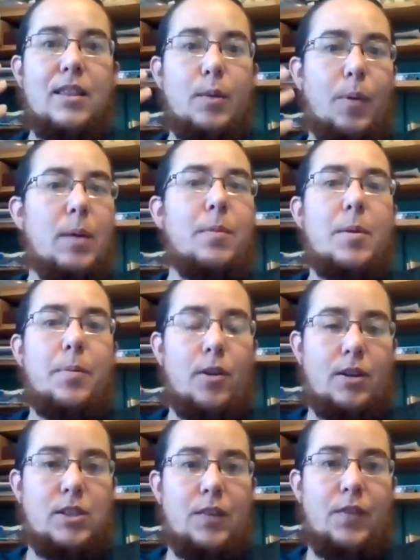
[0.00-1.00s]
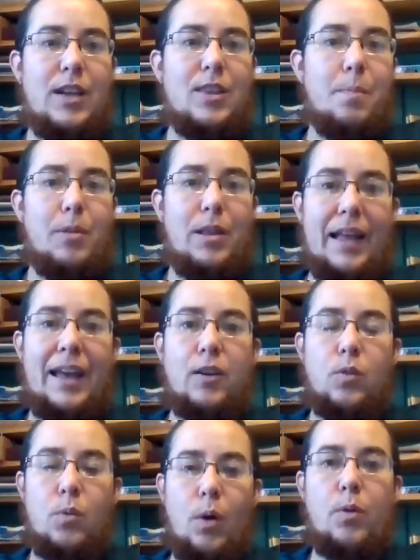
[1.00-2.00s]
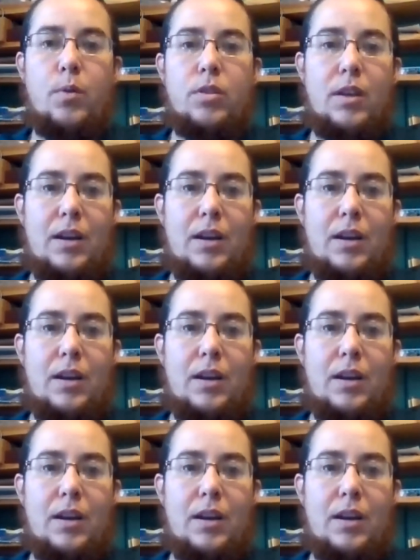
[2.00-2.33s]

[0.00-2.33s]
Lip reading: the primary productivity, the plant growth,